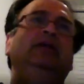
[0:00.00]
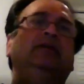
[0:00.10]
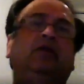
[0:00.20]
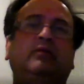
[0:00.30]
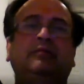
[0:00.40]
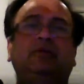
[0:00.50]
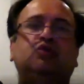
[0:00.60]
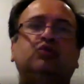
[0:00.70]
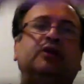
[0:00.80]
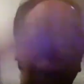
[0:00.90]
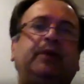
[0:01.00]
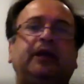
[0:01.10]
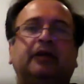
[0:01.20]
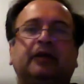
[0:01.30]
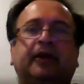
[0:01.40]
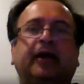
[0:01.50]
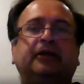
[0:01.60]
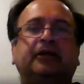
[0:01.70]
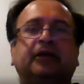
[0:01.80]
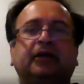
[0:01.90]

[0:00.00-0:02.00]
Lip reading: there's too much B, right?